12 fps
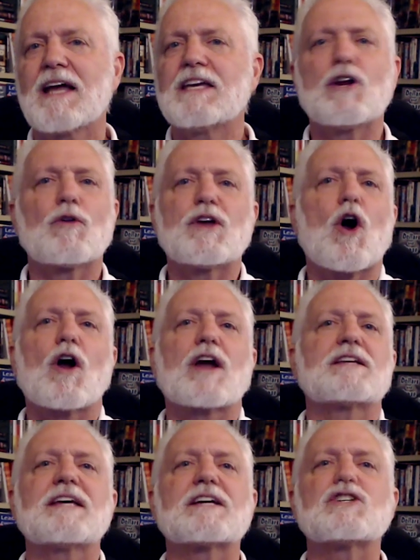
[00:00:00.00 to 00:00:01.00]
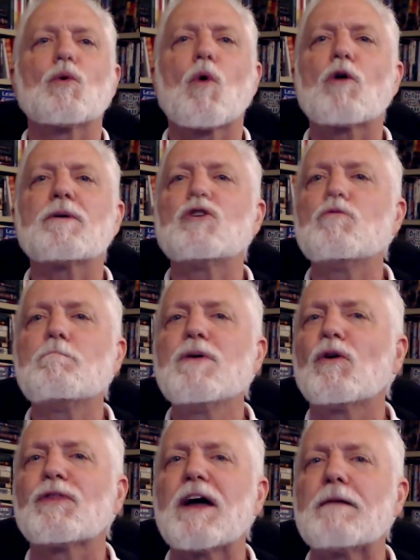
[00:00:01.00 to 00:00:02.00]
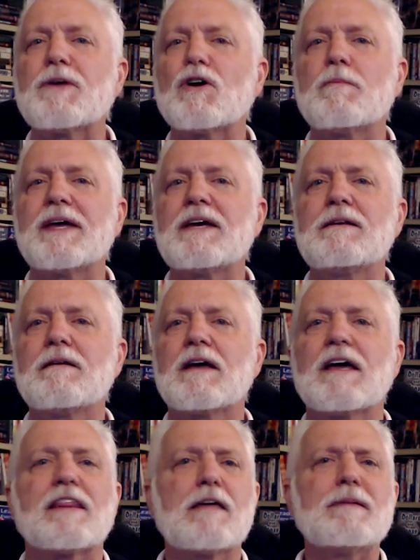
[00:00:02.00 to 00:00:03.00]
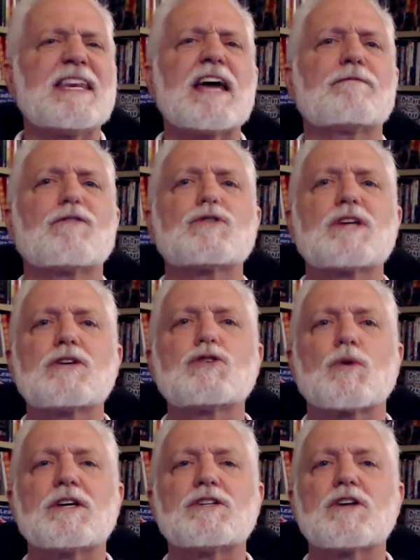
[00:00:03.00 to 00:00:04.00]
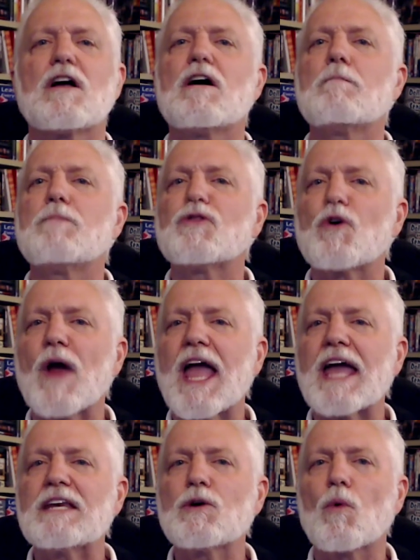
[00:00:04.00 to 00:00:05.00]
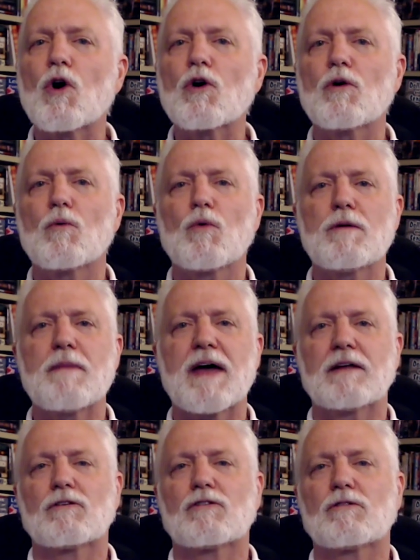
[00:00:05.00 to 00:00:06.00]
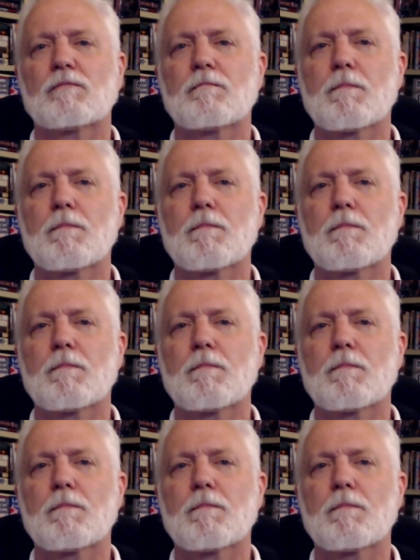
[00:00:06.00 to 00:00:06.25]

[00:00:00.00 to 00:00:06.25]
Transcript: You know, the architects and the workmen who built that pyramid, they've been dead for centuries, but their handiwork remains.